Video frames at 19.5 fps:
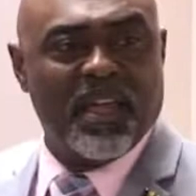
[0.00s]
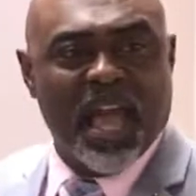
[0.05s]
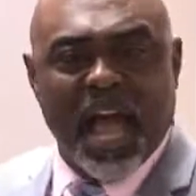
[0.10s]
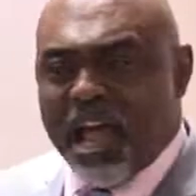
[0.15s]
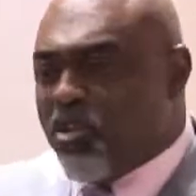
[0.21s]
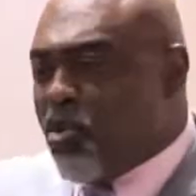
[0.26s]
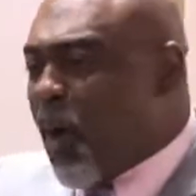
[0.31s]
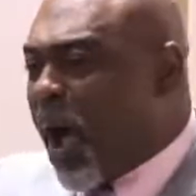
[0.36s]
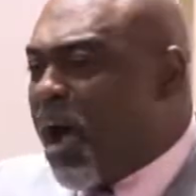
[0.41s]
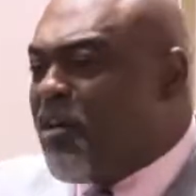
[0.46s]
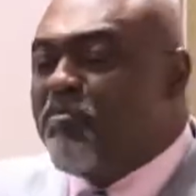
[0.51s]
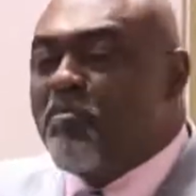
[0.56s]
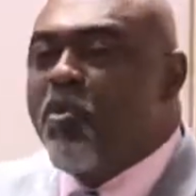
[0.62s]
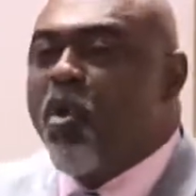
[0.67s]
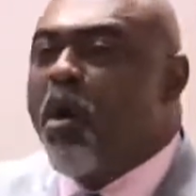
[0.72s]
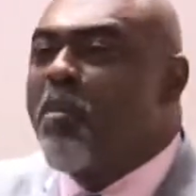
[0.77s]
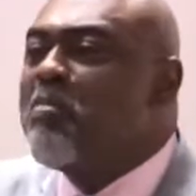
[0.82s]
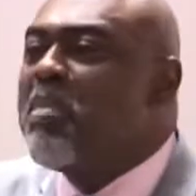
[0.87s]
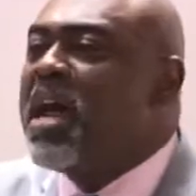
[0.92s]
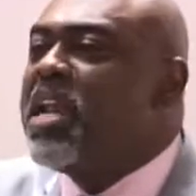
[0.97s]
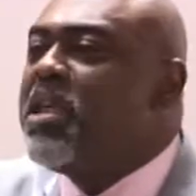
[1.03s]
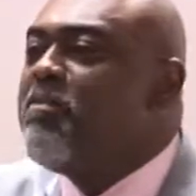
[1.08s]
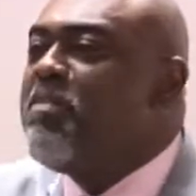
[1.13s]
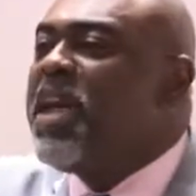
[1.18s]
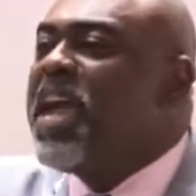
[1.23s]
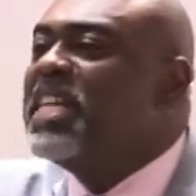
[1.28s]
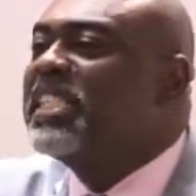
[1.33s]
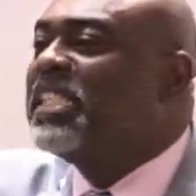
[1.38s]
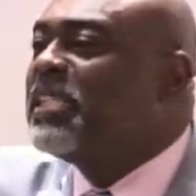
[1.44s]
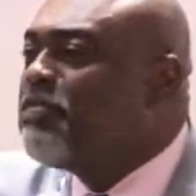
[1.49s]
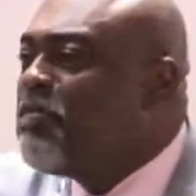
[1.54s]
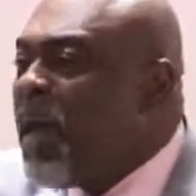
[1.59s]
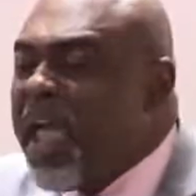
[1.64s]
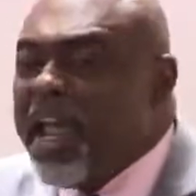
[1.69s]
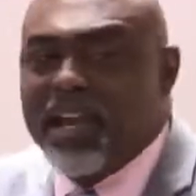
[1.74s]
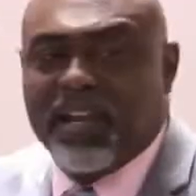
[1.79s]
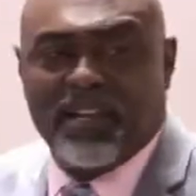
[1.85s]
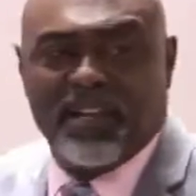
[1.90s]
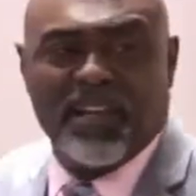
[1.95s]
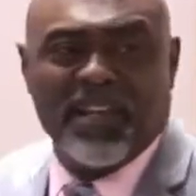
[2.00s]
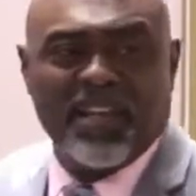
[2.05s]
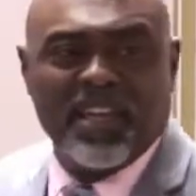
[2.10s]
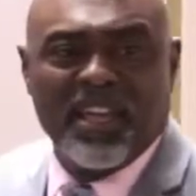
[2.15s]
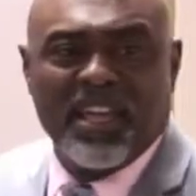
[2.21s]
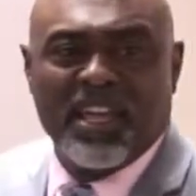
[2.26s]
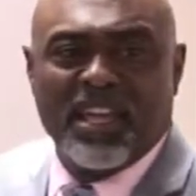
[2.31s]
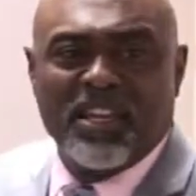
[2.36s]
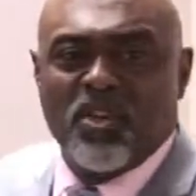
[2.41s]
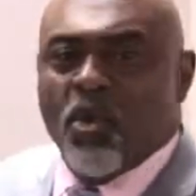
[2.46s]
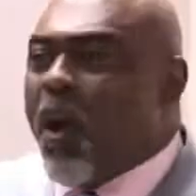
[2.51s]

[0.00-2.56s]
and you have more money being spent, you